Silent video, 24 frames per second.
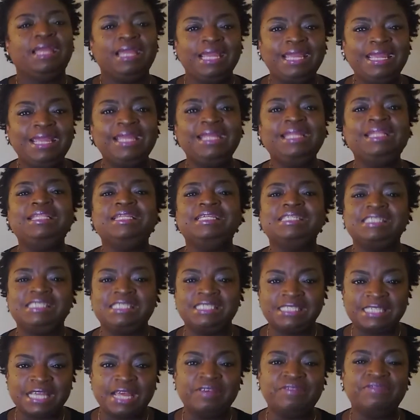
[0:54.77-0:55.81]
in the
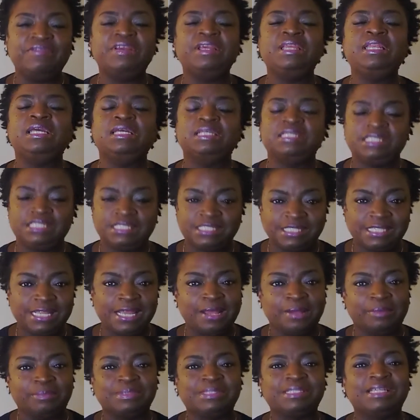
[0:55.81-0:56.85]
seven
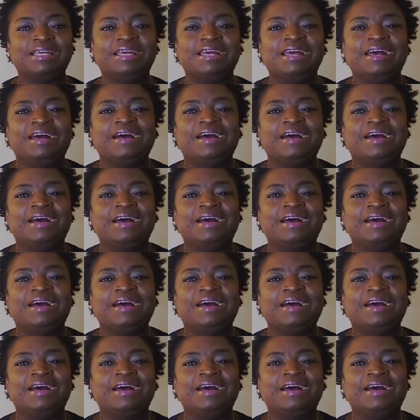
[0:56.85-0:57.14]
steps